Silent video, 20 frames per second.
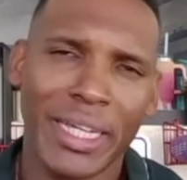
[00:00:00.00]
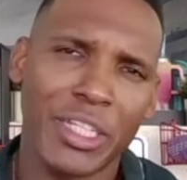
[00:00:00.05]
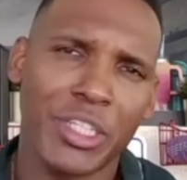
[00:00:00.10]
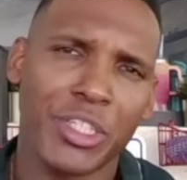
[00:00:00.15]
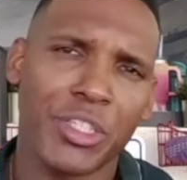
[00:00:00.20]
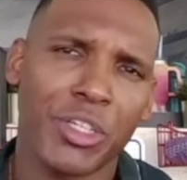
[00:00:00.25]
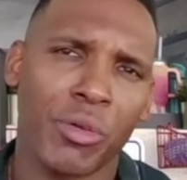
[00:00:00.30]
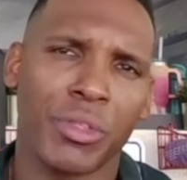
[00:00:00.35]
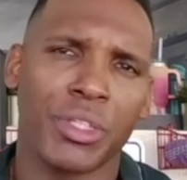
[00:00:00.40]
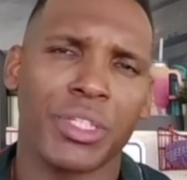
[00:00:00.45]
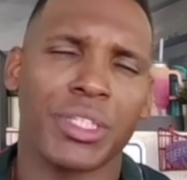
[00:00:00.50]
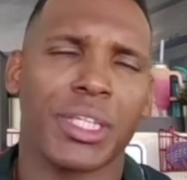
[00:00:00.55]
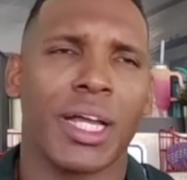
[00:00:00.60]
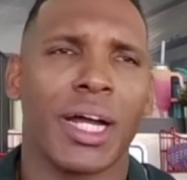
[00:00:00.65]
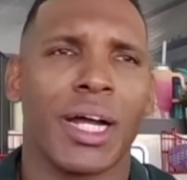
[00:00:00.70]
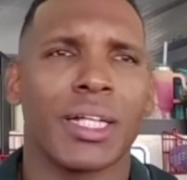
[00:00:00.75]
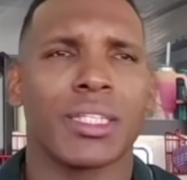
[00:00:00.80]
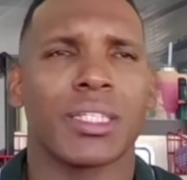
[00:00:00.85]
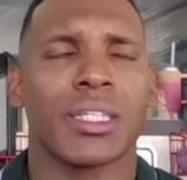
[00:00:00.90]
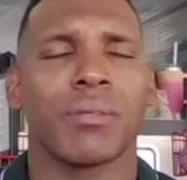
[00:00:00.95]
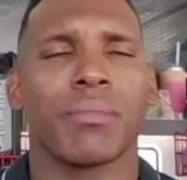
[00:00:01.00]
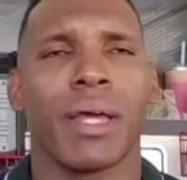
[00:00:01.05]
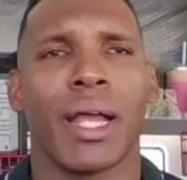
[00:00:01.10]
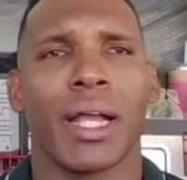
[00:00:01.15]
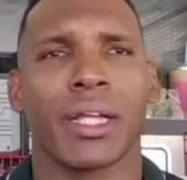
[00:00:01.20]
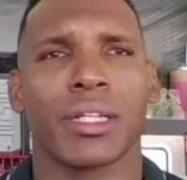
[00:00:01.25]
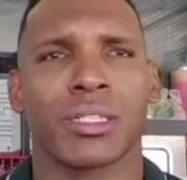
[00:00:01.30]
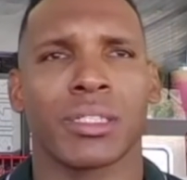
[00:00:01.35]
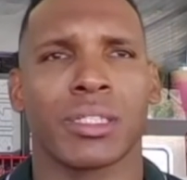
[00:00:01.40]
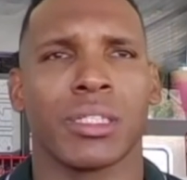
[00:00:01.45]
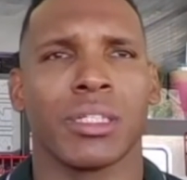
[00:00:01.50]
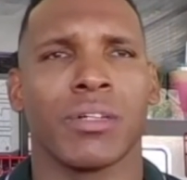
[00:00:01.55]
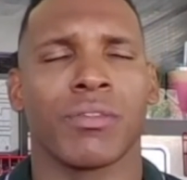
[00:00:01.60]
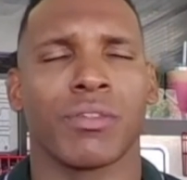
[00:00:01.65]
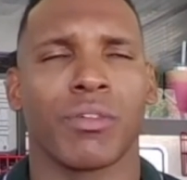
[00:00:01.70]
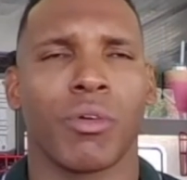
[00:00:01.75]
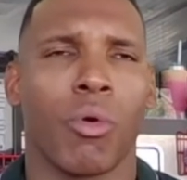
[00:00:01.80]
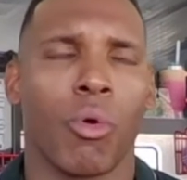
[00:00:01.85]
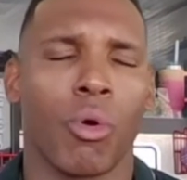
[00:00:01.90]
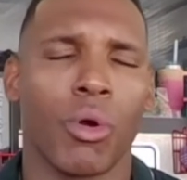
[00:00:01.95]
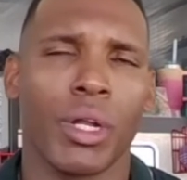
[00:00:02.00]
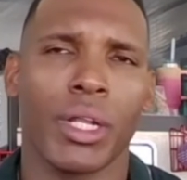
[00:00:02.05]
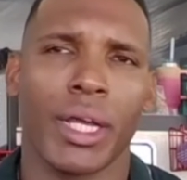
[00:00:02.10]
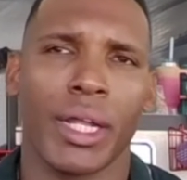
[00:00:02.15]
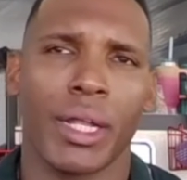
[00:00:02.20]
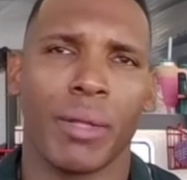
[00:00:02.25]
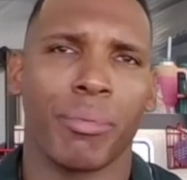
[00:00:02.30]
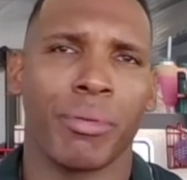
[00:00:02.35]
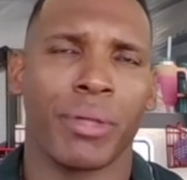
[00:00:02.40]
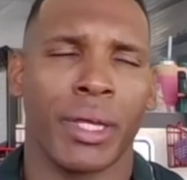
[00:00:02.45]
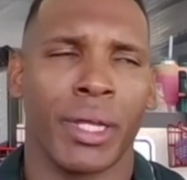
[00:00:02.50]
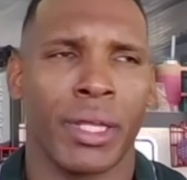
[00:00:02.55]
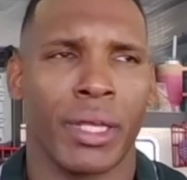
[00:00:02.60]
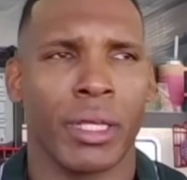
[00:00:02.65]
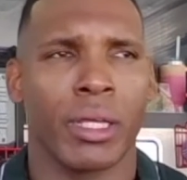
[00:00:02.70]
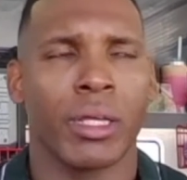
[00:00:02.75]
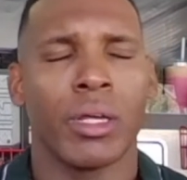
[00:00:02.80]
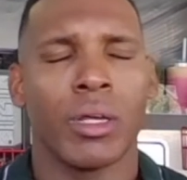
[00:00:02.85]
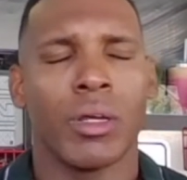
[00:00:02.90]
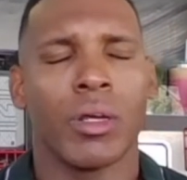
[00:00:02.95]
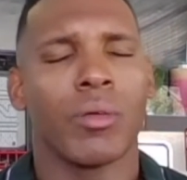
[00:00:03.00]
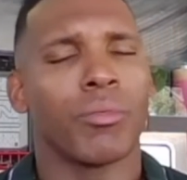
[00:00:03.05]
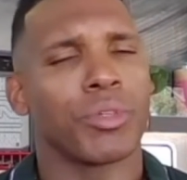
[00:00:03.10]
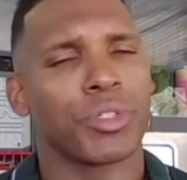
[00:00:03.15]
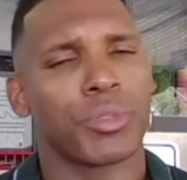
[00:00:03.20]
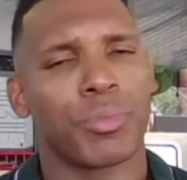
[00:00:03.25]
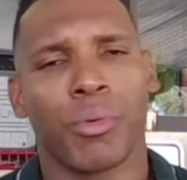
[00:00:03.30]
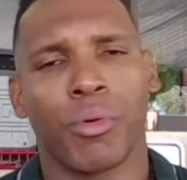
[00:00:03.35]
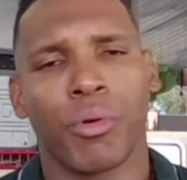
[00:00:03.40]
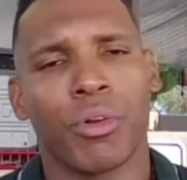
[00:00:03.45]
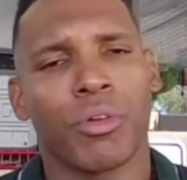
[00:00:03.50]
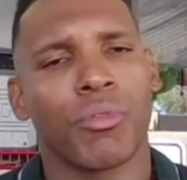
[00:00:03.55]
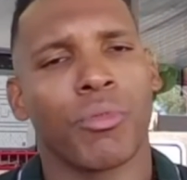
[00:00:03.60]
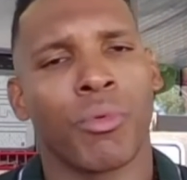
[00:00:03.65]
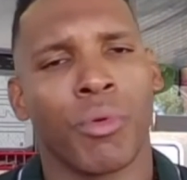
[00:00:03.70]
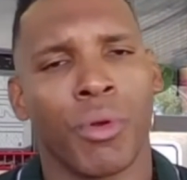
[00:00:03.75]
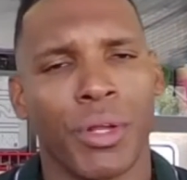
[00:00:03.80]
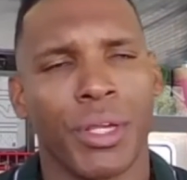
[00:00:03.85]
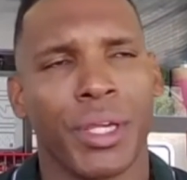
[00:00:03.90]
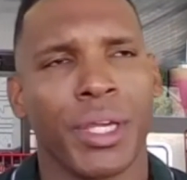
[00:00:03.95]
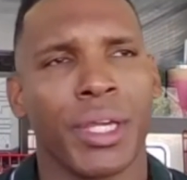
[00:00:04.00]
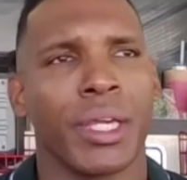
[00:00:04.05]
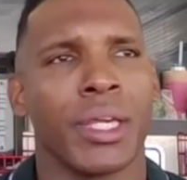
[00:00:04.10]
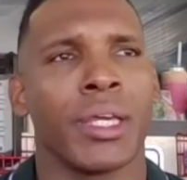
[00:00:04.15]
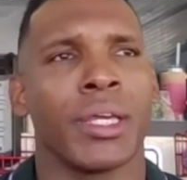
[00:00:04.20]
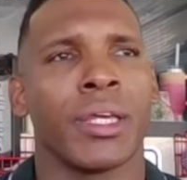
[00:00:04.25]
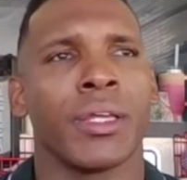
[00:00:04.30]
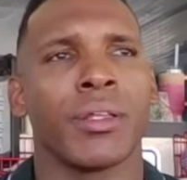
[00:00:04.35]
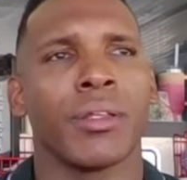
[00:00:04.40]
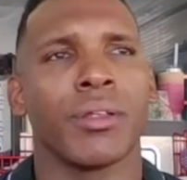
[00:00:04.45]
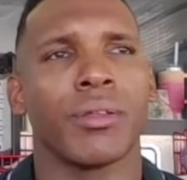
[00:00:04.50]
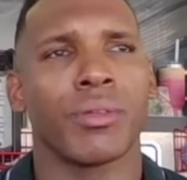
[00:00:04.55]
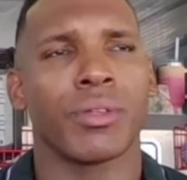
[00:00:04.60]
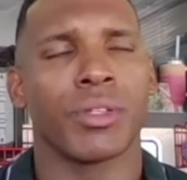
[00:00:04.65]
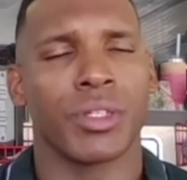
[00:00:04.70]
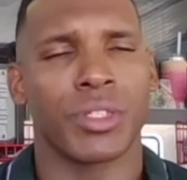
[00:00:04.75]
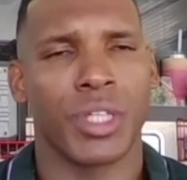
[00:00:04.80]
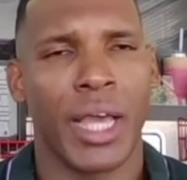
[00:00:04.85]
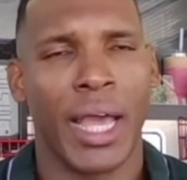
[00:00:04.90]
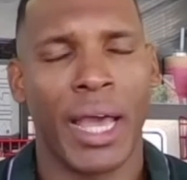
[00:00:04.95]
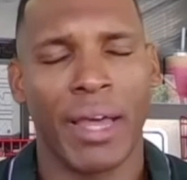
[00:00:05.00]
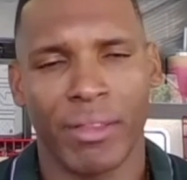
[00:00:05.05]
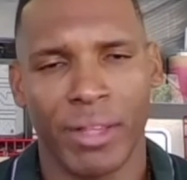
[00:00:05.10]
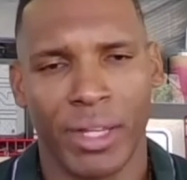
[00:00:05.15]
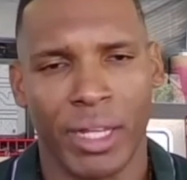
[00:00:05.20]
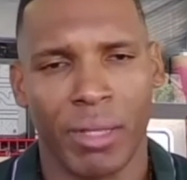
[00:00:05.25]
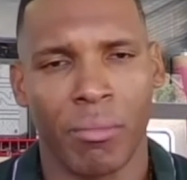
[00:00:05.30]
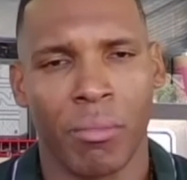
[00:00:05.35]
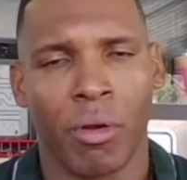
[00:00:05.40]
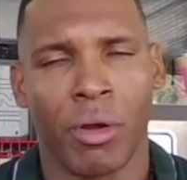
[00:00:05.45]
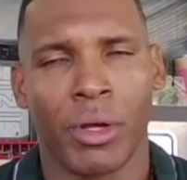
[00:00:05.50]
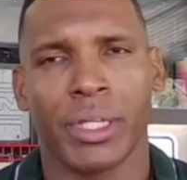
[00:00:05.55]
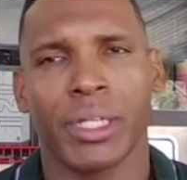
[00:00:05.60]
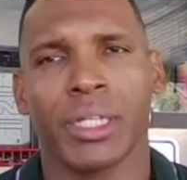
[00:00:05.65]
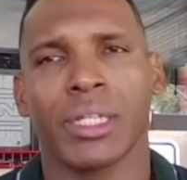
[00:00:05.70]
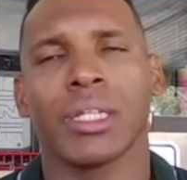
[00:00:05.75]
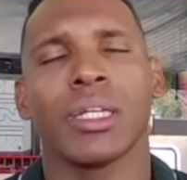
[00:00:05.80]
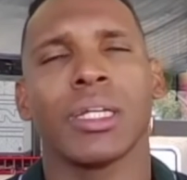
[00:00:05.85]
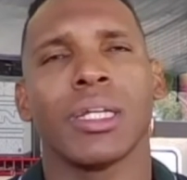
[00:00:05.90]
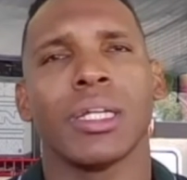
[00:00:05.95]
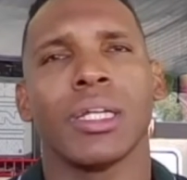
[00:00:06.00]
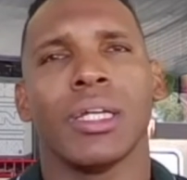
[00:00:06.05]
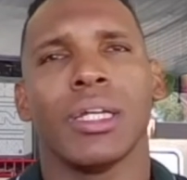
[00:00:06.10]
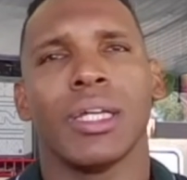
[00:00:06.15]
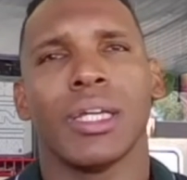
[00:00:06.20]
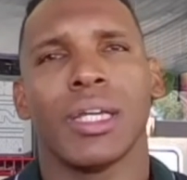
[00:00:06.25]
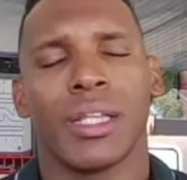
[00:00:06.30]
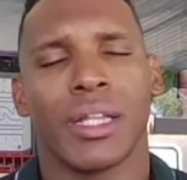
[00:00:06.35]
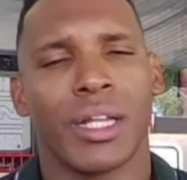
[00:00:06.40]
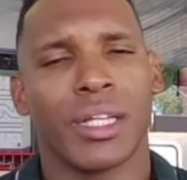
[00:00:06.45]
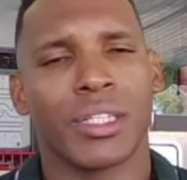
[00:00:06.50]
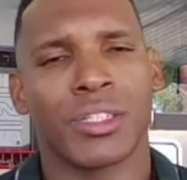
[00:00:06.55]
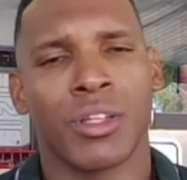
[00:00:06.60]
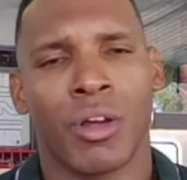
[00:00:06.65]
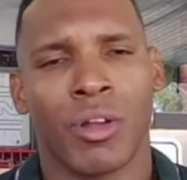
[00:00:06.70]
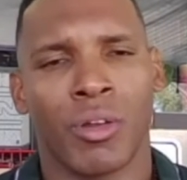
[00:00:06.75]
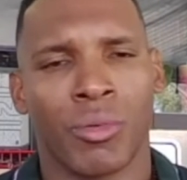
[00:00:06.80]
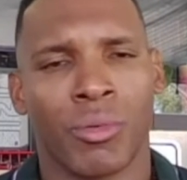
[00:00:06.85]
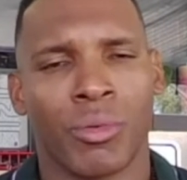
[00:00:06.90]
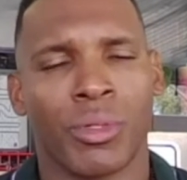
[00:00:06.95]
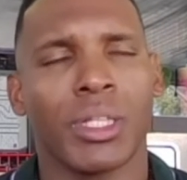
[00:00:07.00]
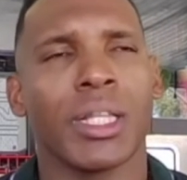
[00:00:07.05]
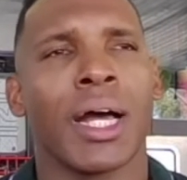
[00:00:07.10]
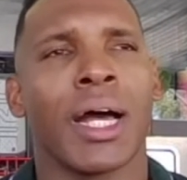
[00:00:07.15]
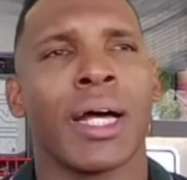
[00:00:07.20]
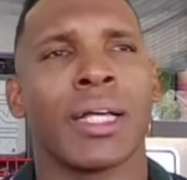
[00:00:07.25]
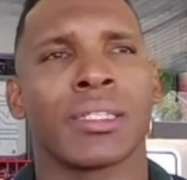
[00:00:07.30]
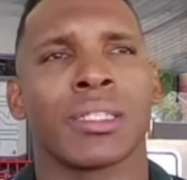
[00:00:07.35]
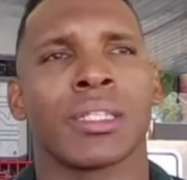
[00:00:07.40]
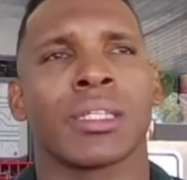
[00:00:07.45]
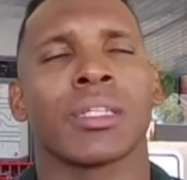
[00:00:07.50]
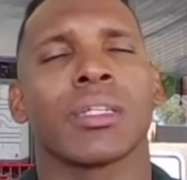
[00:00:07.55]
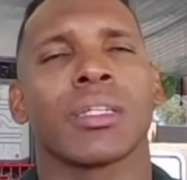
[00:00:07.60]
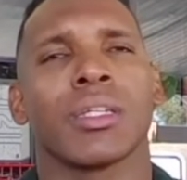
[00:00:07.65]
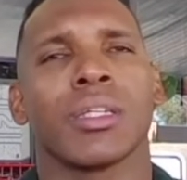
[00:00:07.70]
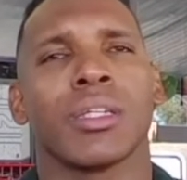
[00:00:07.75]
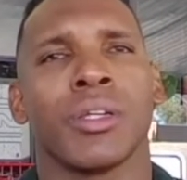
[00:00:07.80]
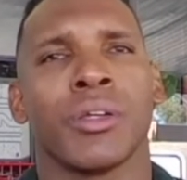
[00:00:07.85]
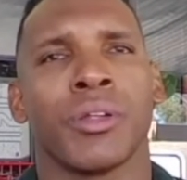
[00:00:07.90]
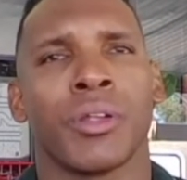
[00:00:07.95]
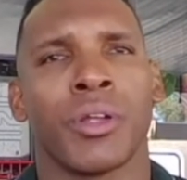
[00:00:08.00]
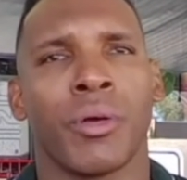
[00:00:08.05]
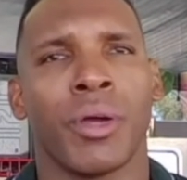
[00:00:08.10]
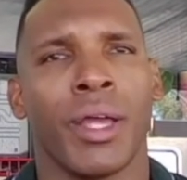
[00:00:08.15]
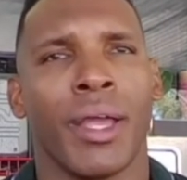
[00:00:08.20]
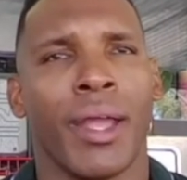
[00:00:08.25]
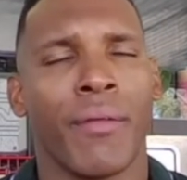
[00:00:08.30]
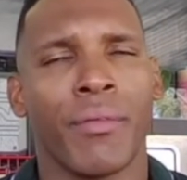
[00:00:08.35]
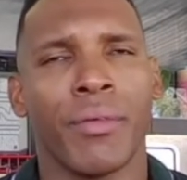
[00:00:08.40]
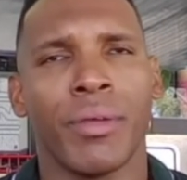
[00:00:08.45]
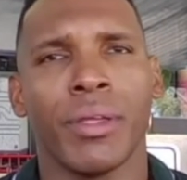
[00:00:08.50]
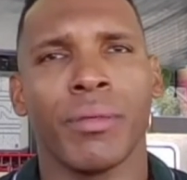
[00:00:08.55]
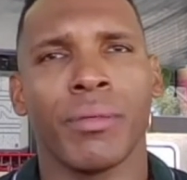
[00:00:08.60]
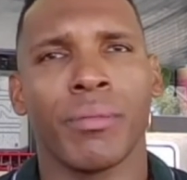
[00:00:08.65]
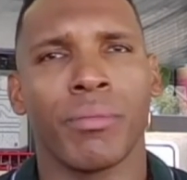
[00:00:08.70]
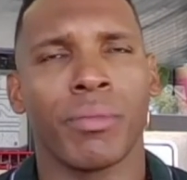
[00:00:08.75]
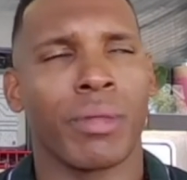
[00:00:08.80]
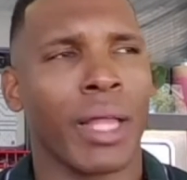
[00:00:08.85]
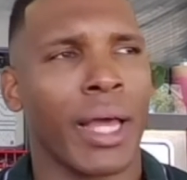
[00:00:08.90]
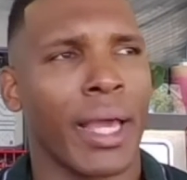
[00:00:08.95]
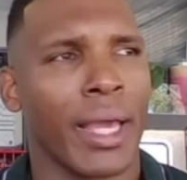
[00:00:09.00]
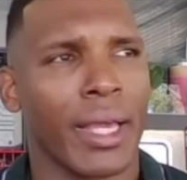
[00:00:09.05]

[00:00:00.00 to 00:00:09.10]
And so this concept actually of coordinated planning was born of working in this athletic market. And then I started realizing, every